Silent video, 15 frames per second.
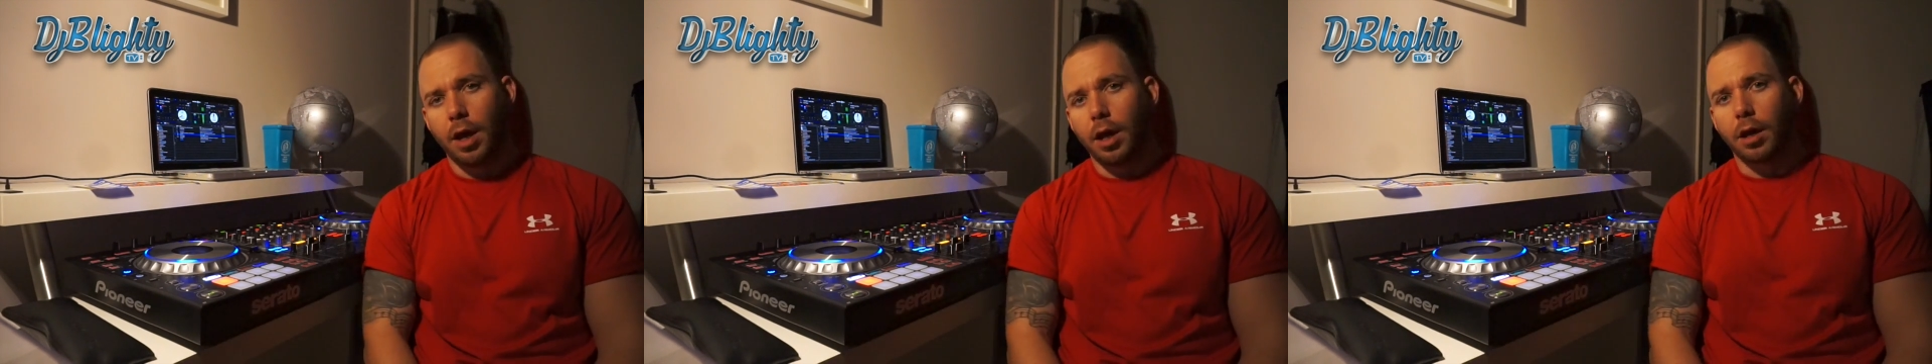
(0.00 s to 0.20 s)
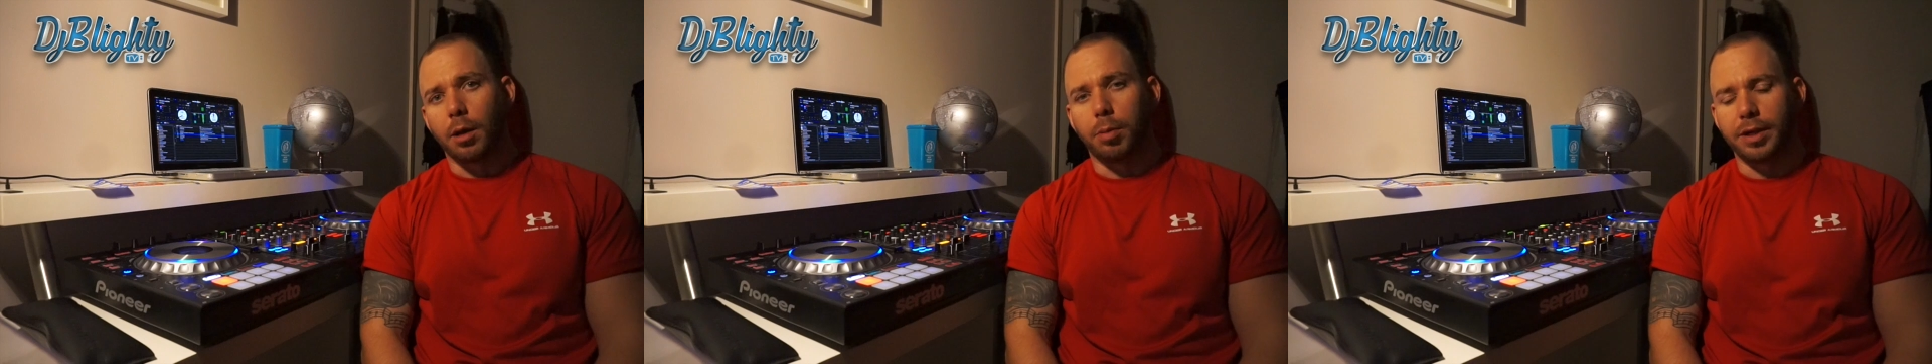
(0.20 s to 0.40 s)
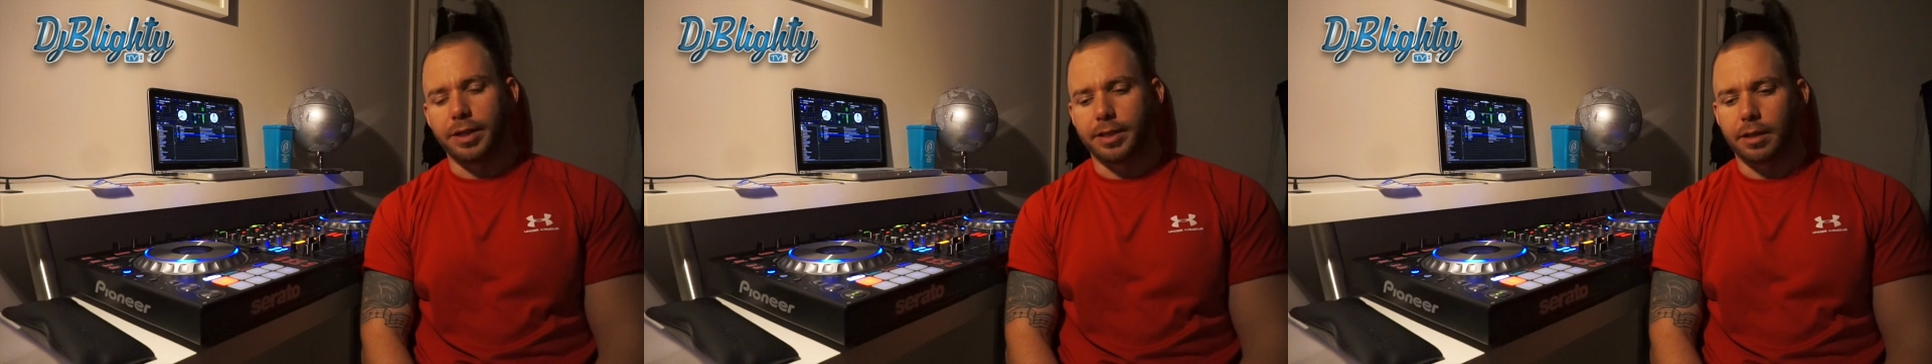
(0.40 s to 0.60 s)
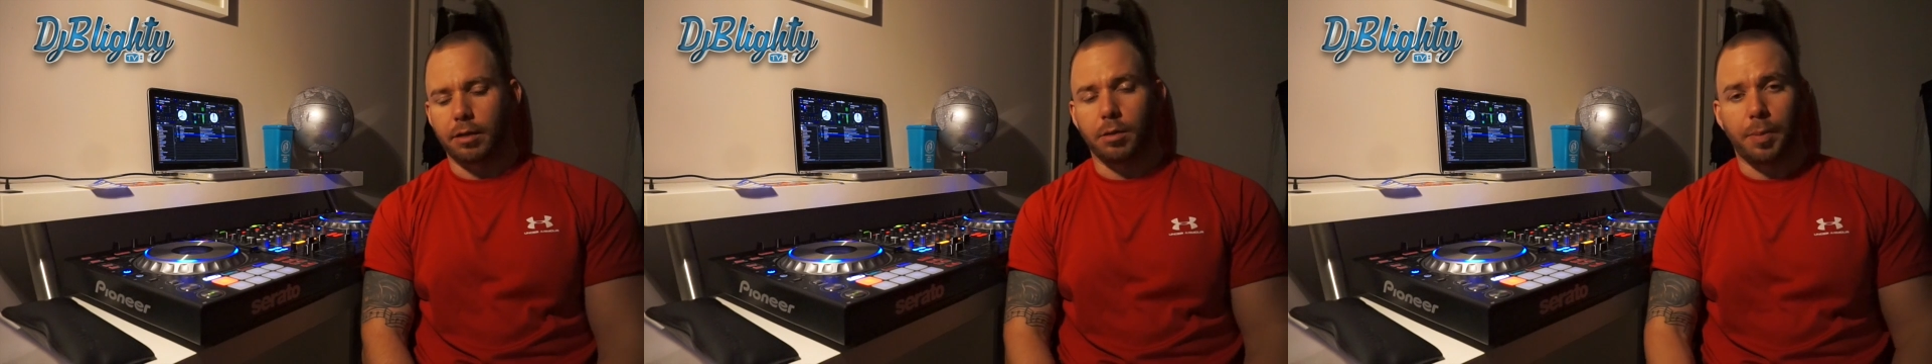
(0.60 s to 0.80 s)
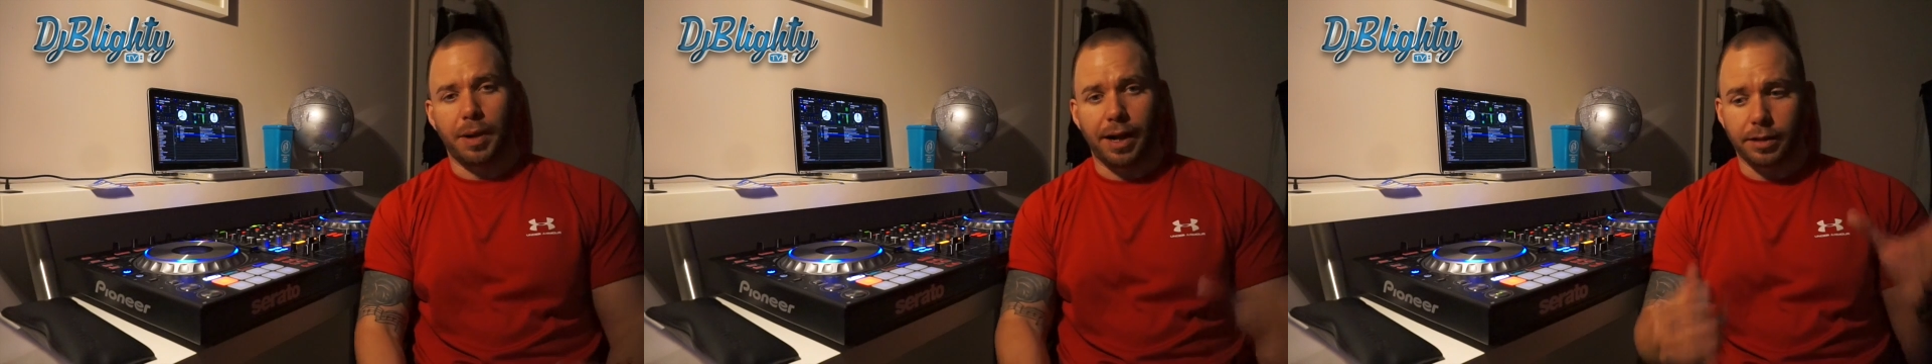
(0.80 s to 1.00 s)
completely down
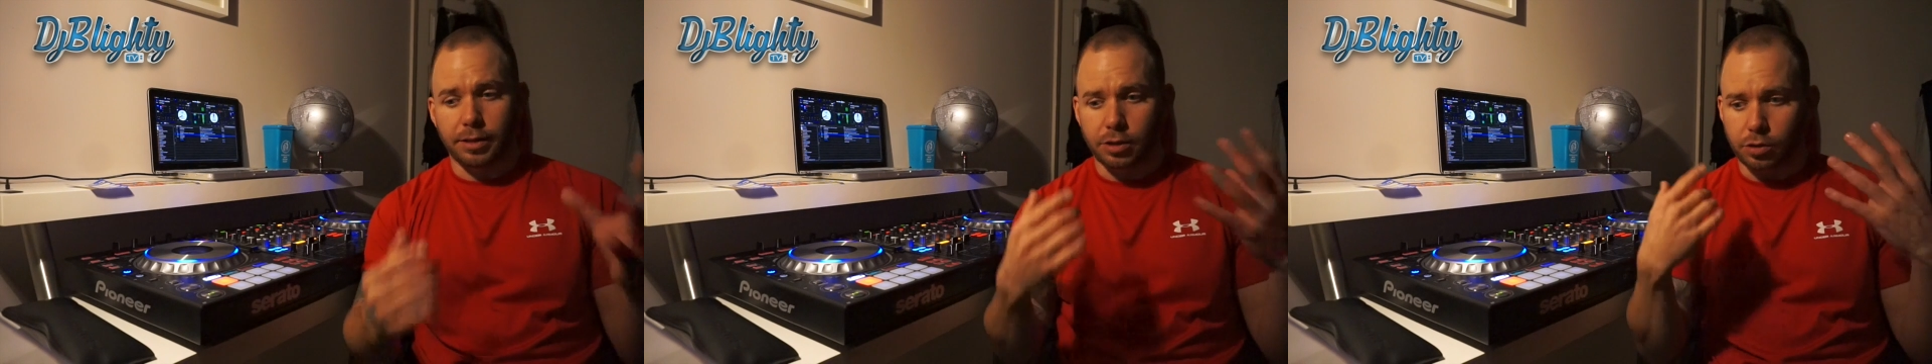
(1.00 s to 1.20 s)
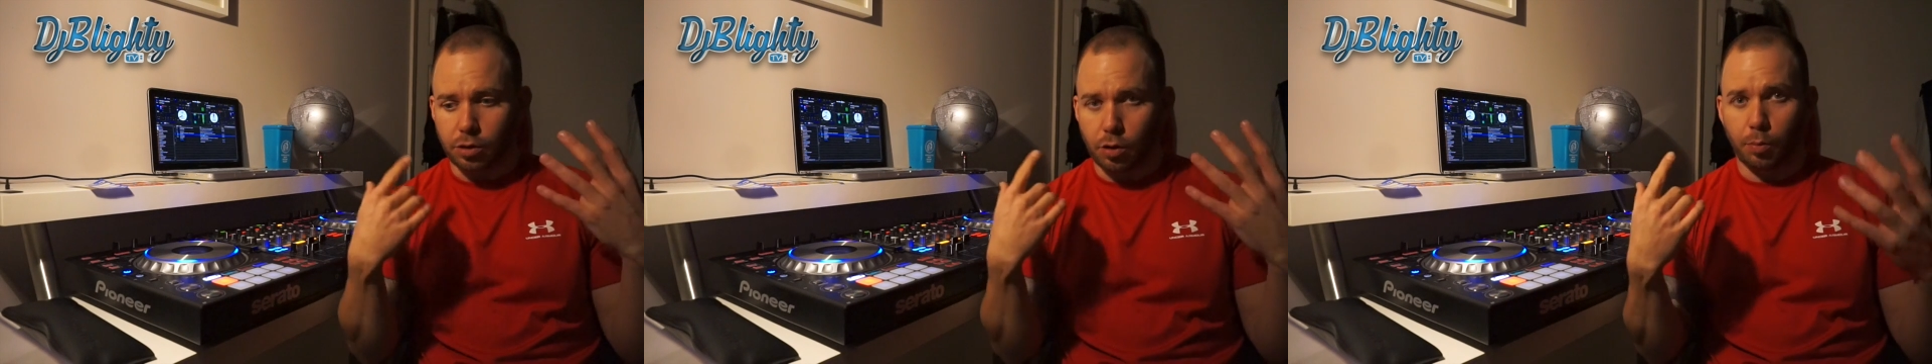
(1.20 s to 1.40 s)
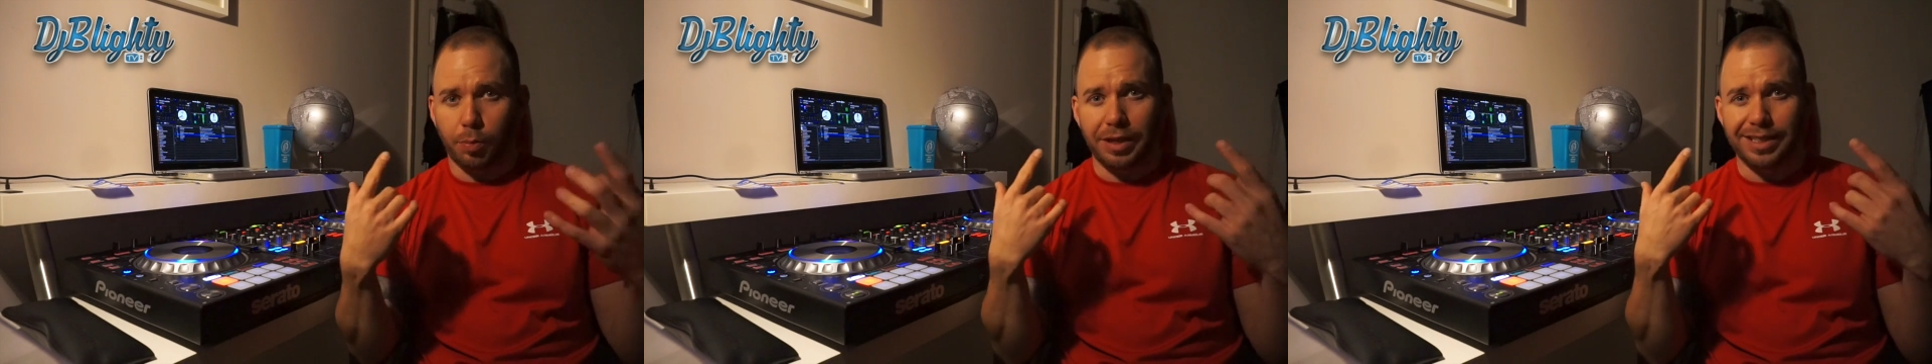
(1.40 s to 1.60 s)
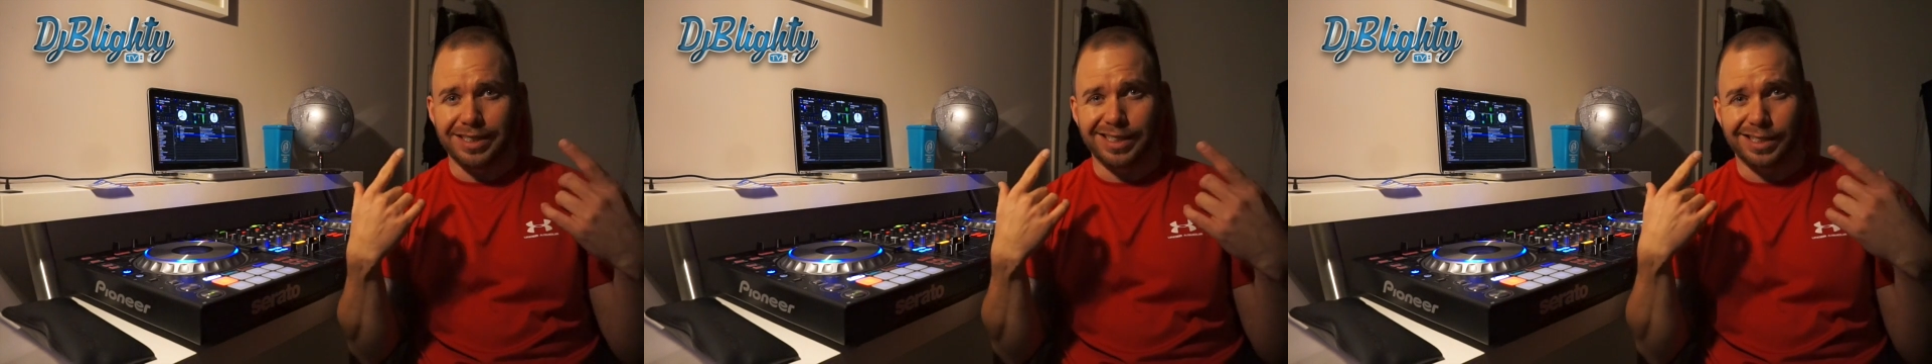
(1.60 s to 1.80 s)
the plan. So please